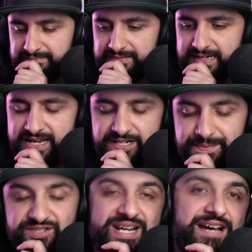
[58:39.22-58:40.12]
and it
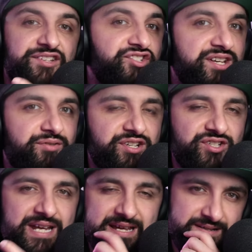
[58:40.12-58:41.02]
depends on how the
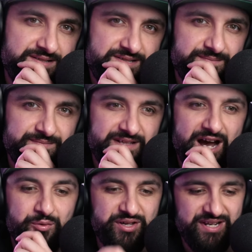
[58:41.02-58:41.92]
generation ends.
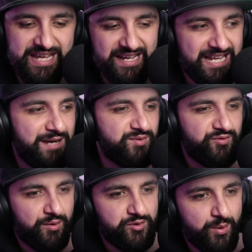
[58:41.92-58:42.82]
Are we going to get games
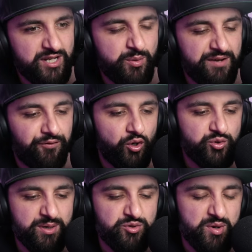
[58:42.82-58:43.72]
from 2024,
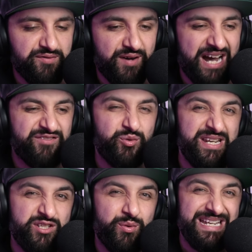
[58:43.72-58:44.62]
2025,
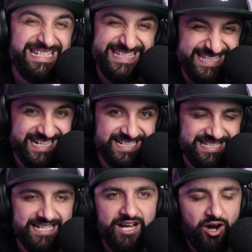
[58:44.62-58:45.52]

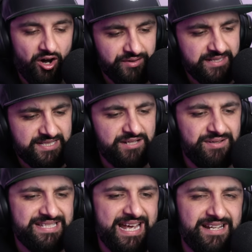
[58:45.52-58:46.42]
2026 on the
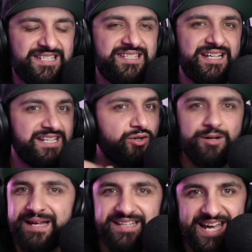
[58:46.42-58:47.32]
Series X? It's all
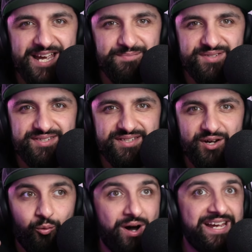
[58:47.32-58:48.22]
about the games.
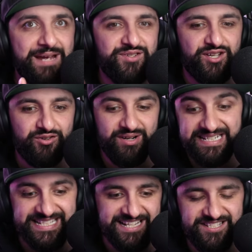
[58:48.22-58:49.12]
What games are you going to
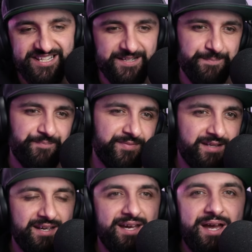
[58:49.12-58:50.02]
release next year?
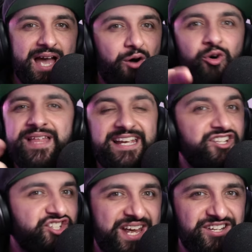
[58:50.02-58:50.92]
All that
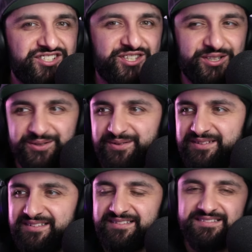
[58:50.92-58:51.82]
can change though
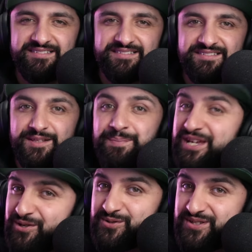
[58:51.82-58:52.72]

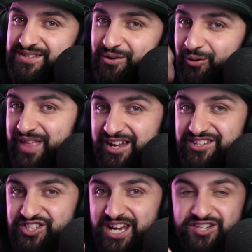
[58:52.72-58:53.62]
pews. Well, that
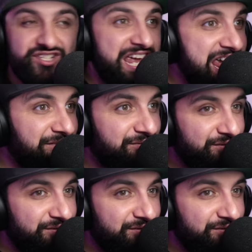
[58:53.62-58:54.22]
can change if,